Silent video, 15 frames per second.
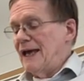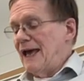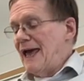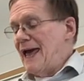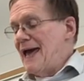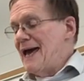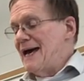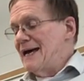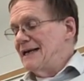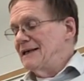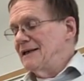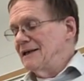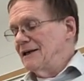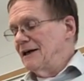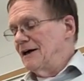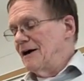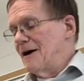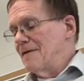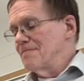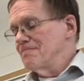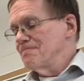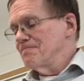And
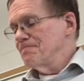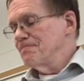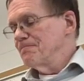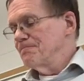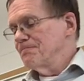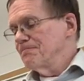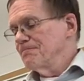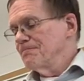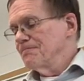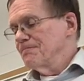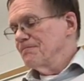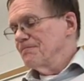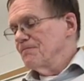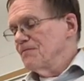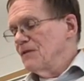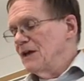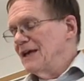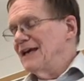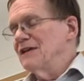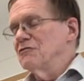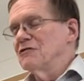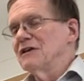um,
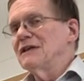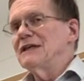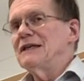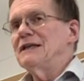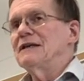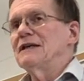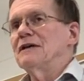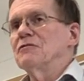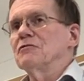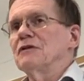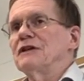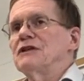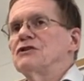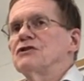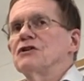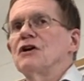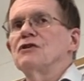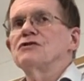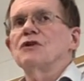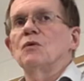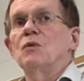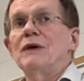it, really, it really
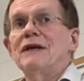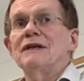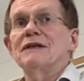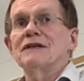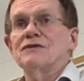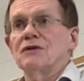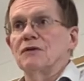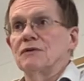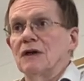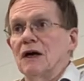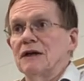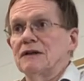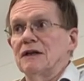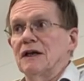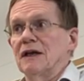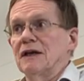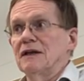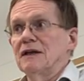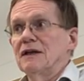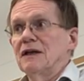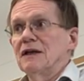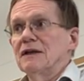shows a weakness on Dante
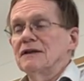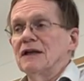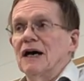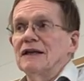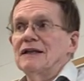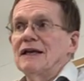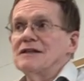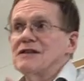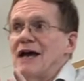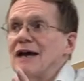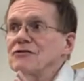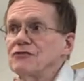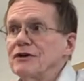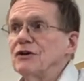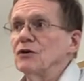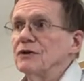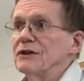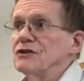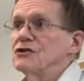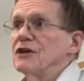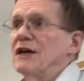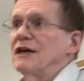Dante's actually going to
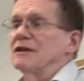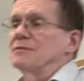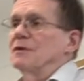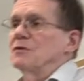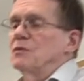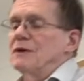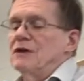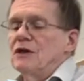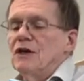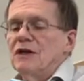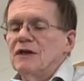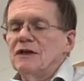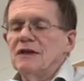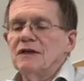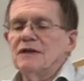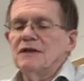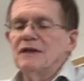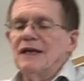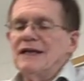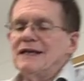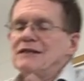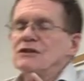change, but we
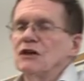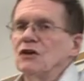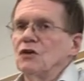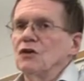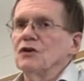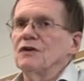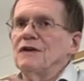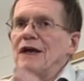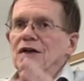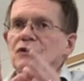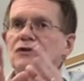he's going to learn that